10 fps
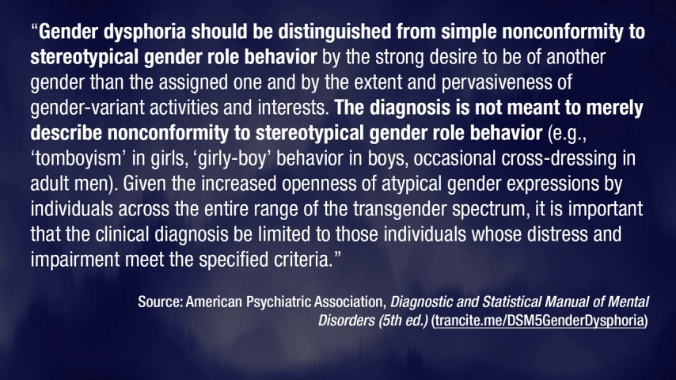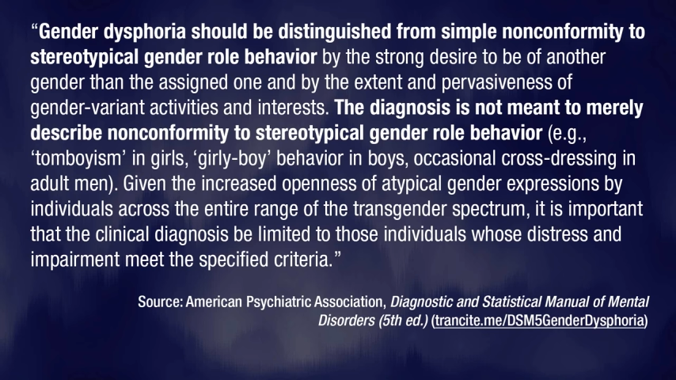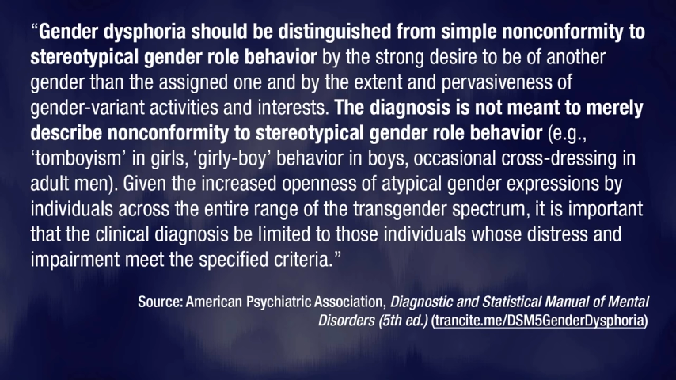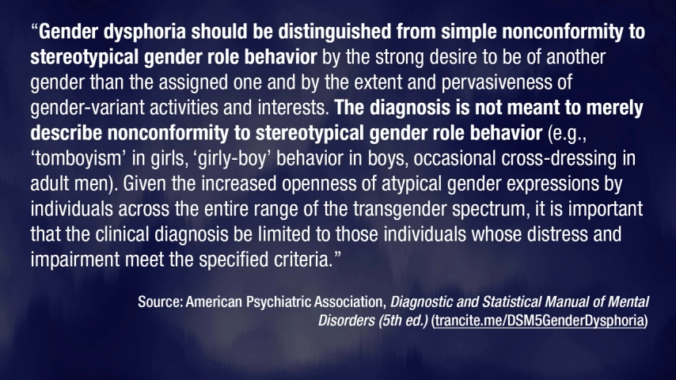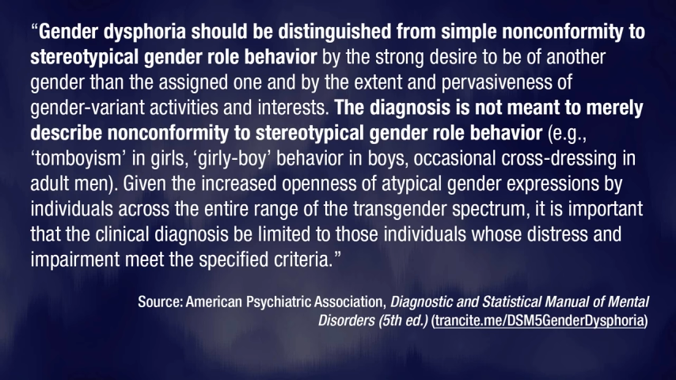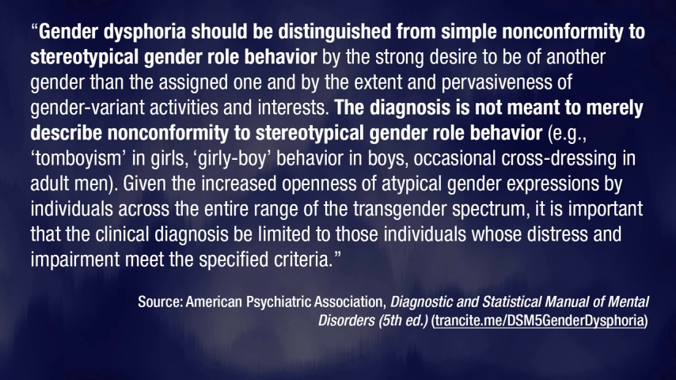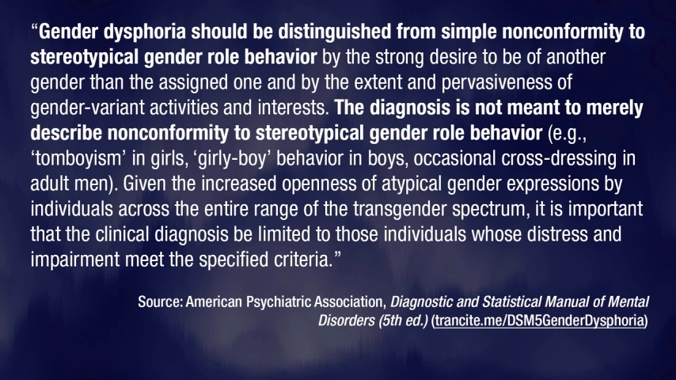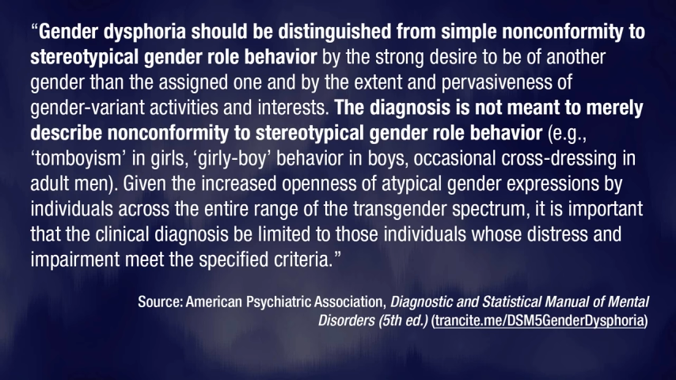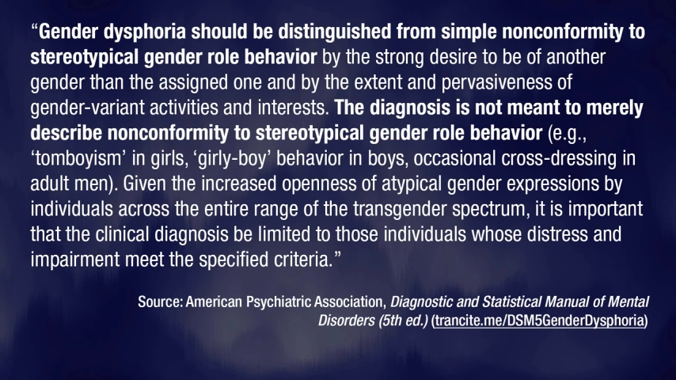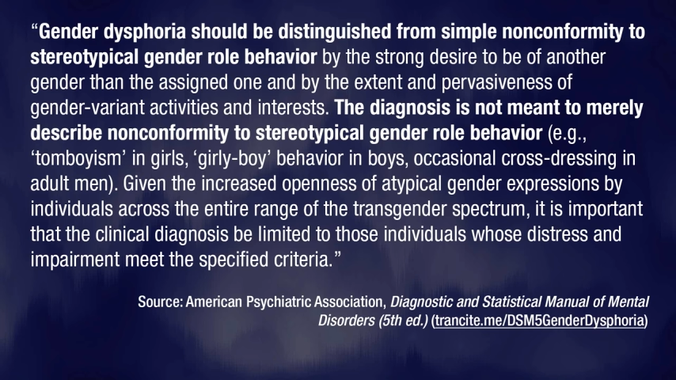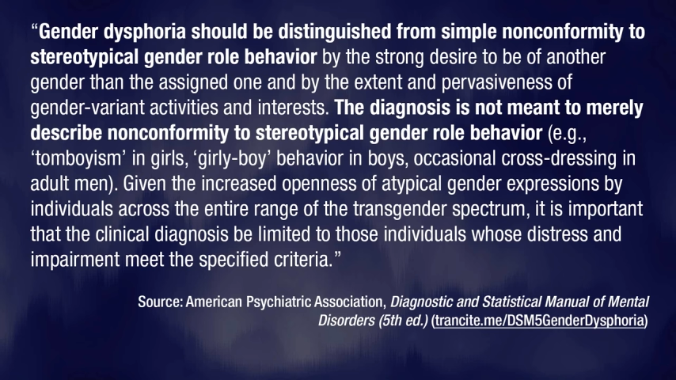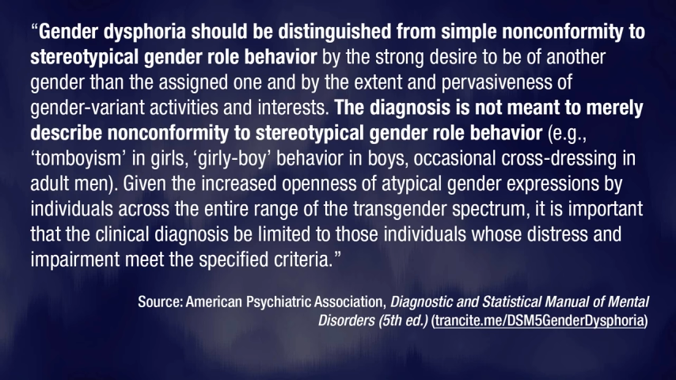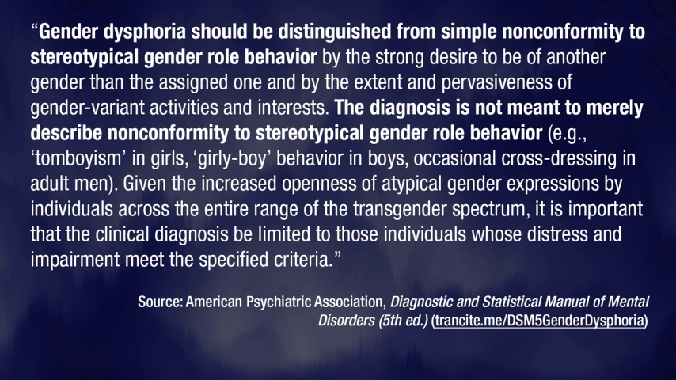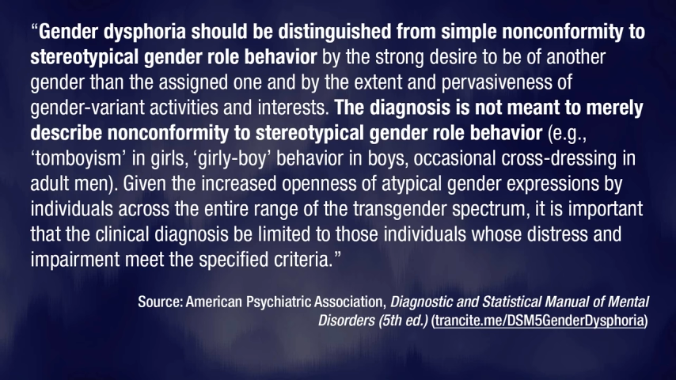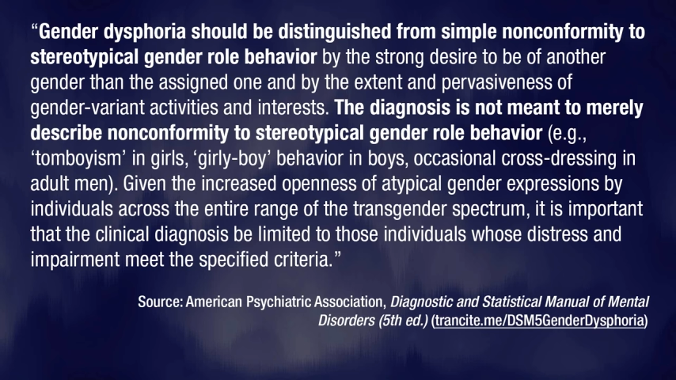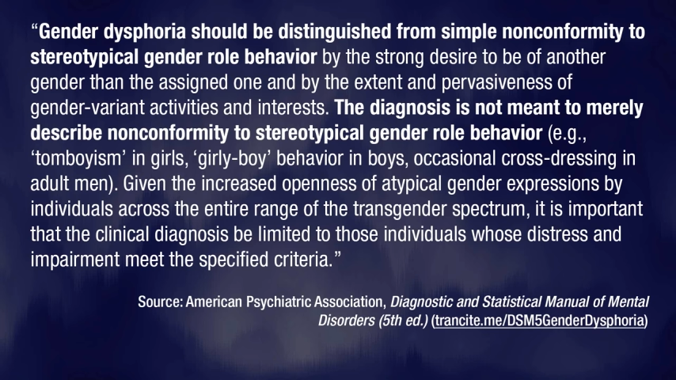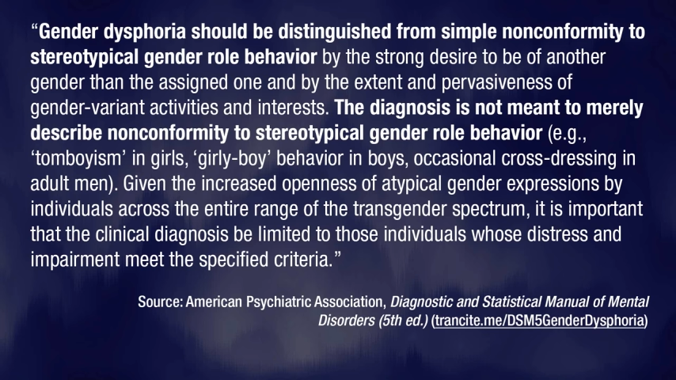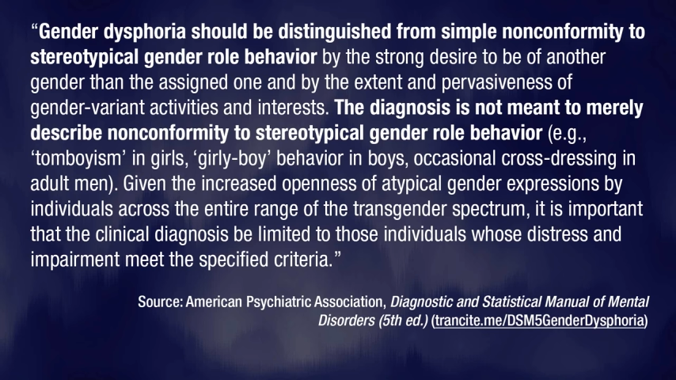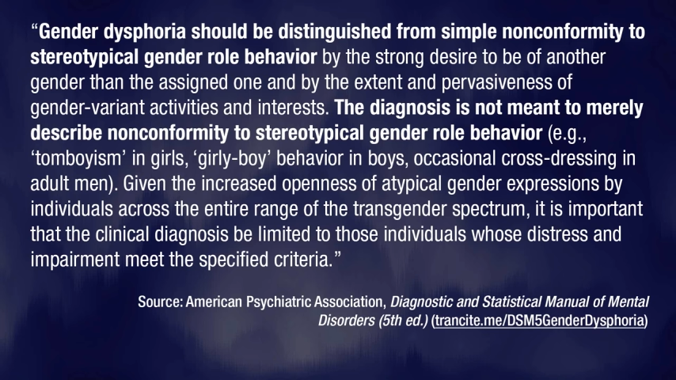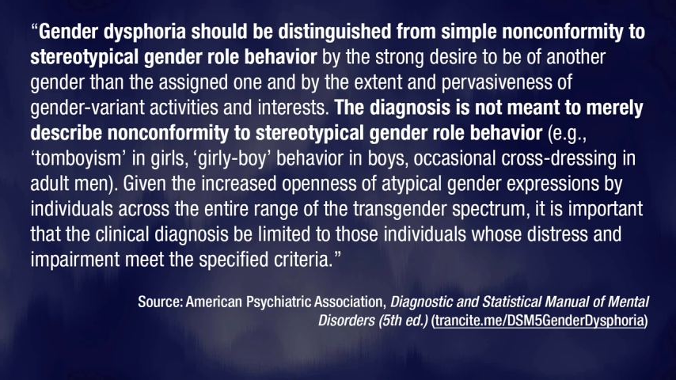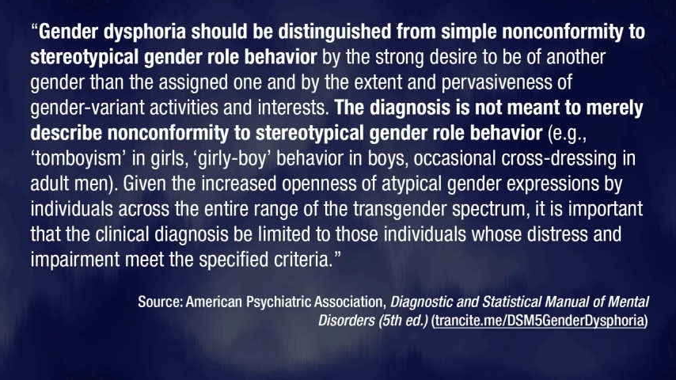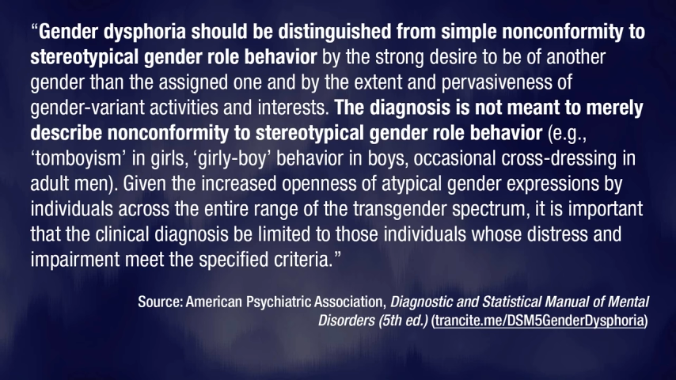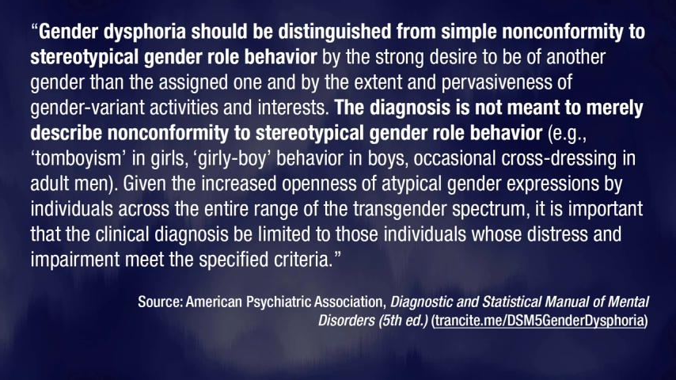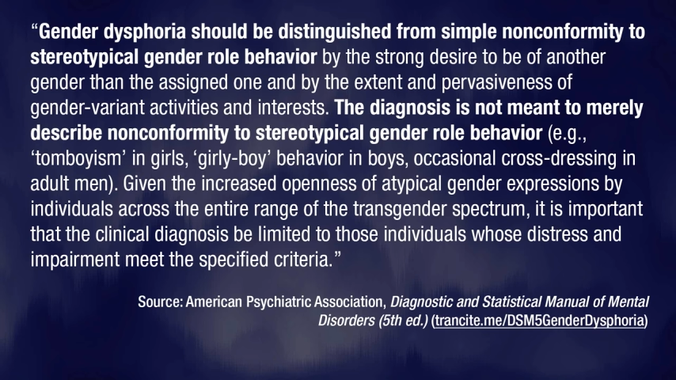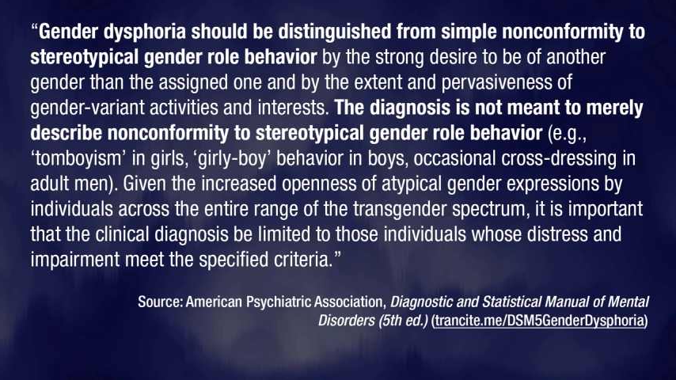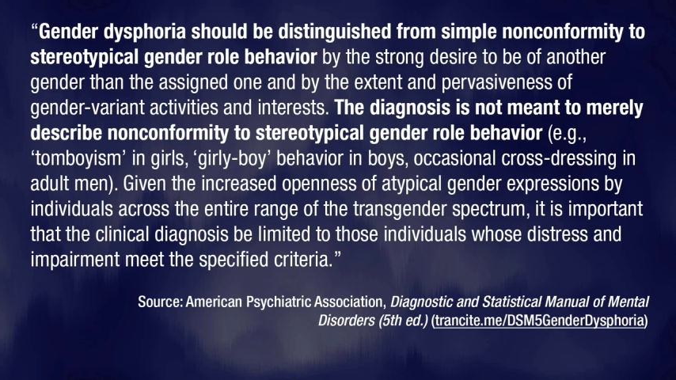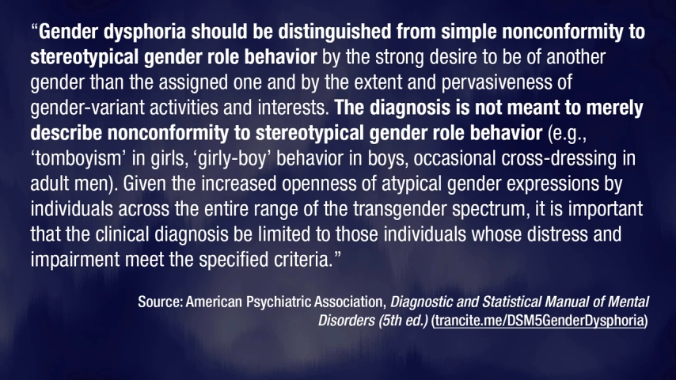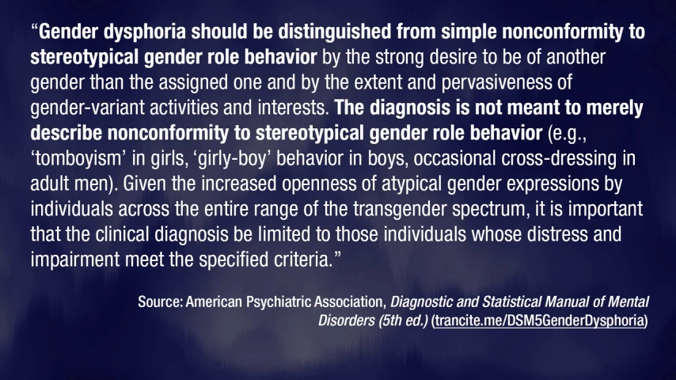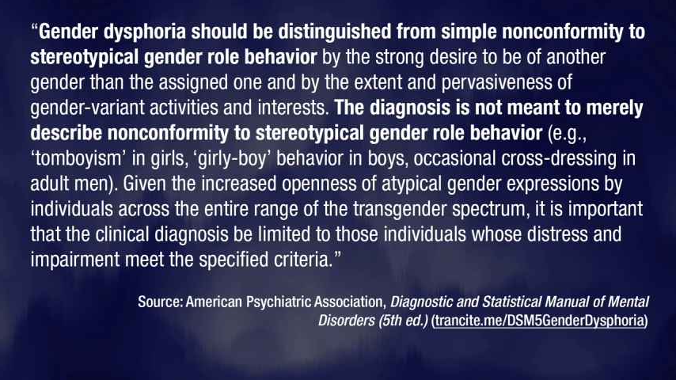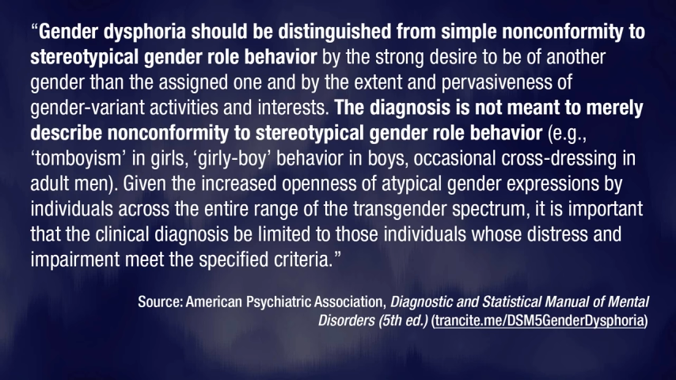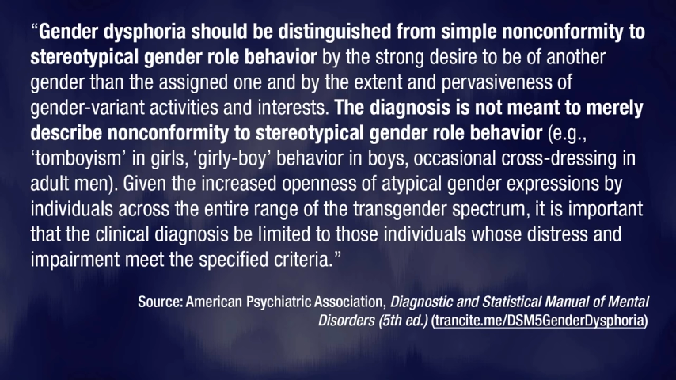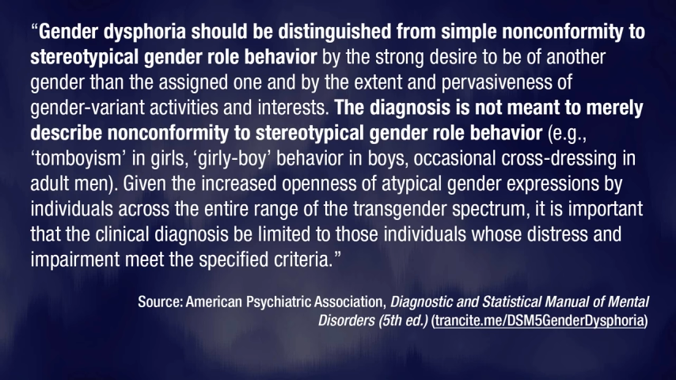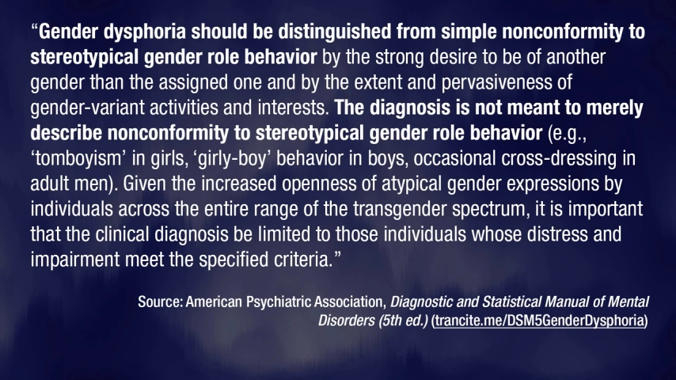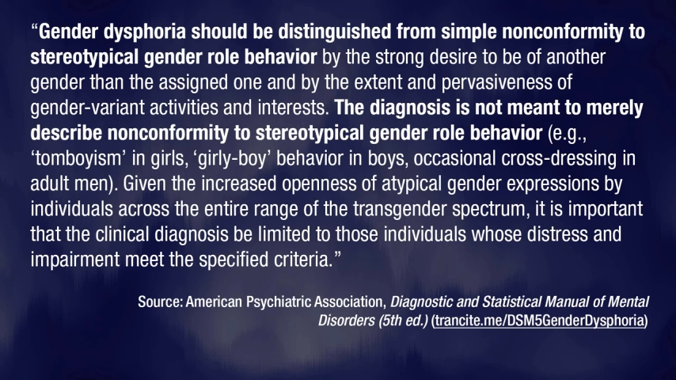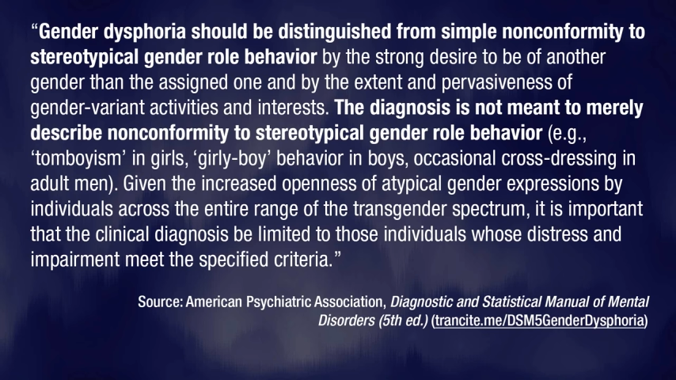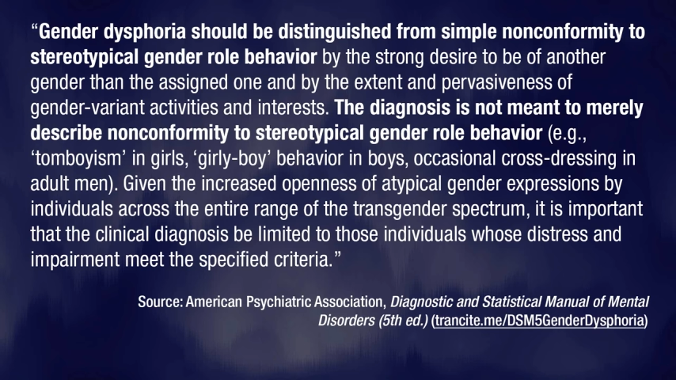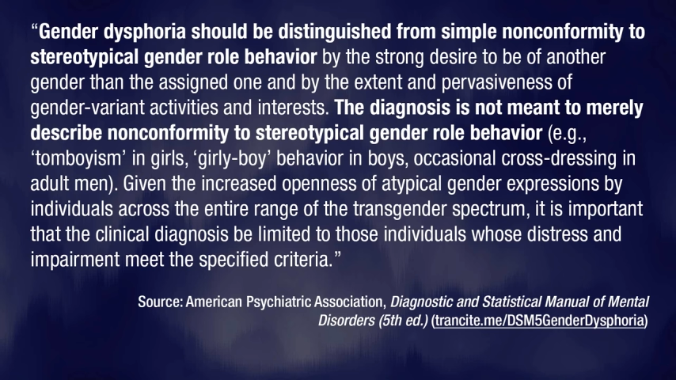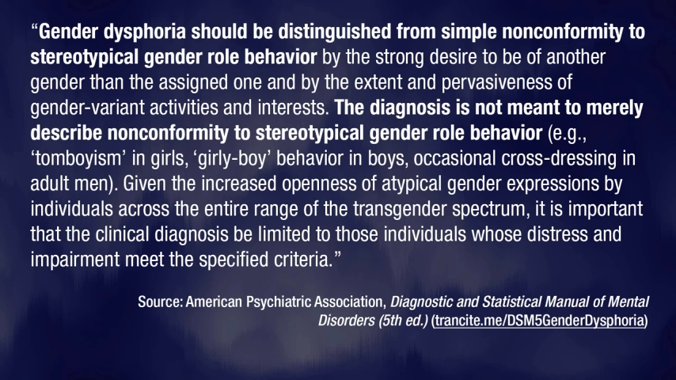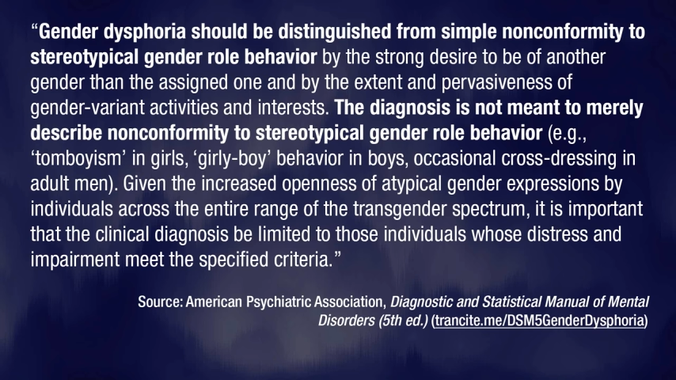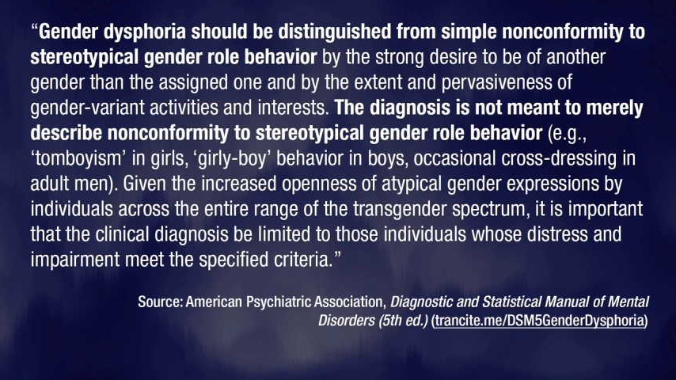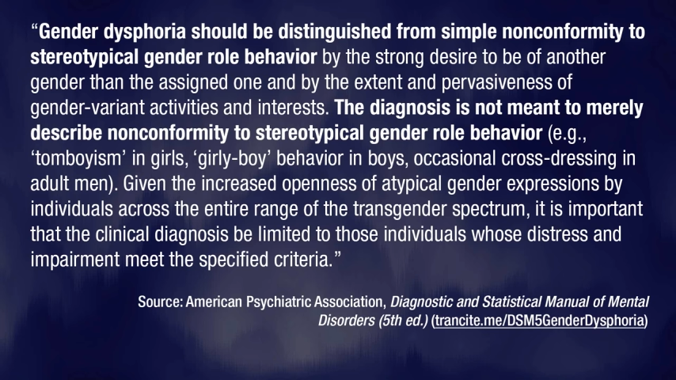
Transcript: No face is visible, so there are no lips to read.